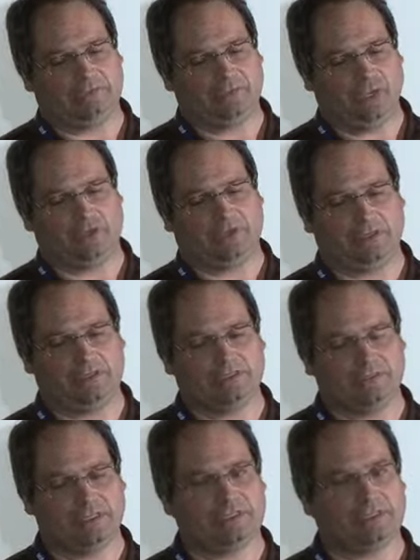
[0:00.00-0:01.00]
token is
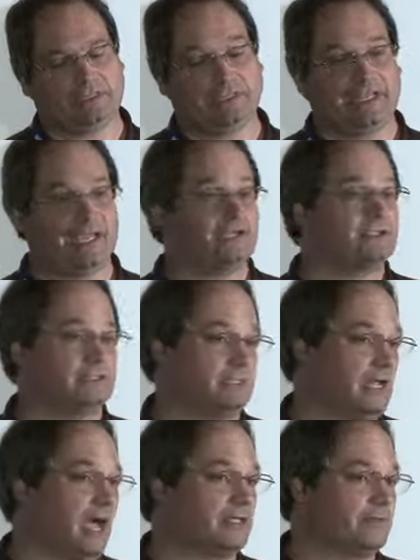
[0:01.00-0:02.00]
basically attached to the
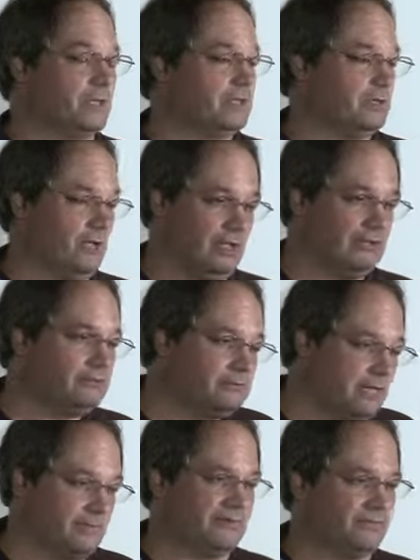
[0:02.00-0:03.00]
document, not
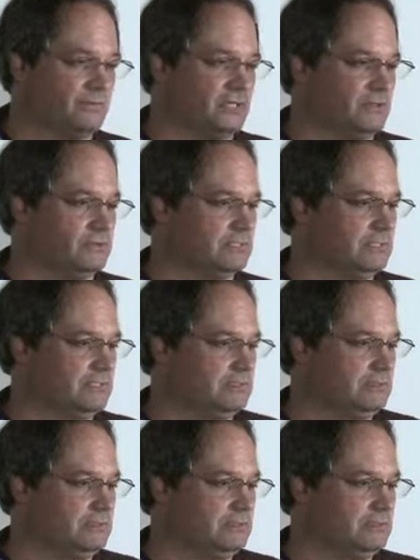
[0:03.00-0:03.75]
coming from the user.